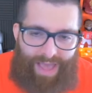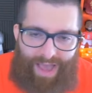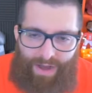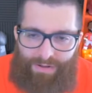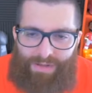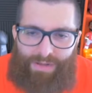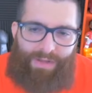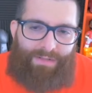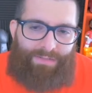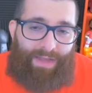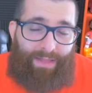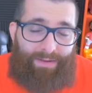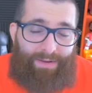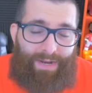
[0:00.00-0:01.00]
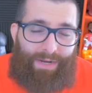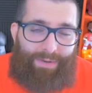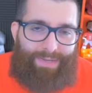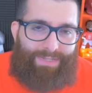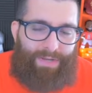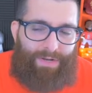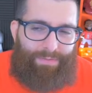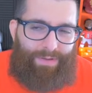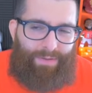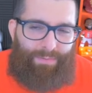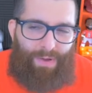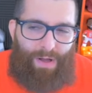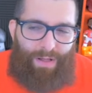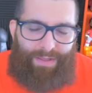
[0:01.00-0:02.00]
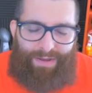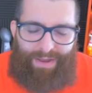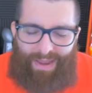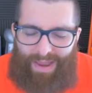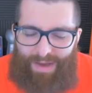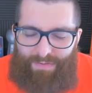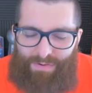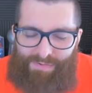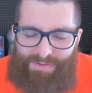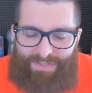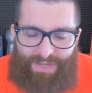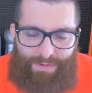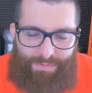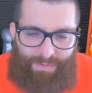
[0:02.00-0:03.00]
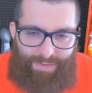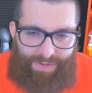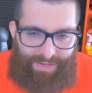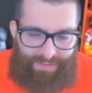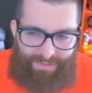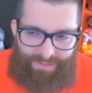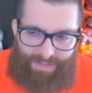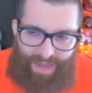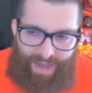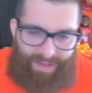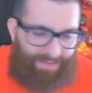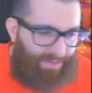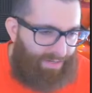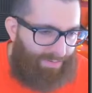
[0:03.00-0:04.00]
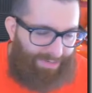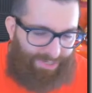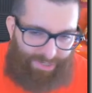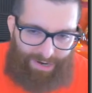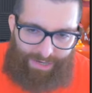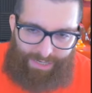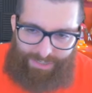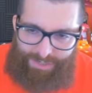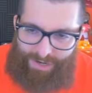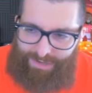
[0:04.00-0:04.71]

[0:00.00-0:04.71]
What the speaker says: out, Tyler Higbee's going to be balling. Everyone's going to be picking this guy. It's going to be Chucky.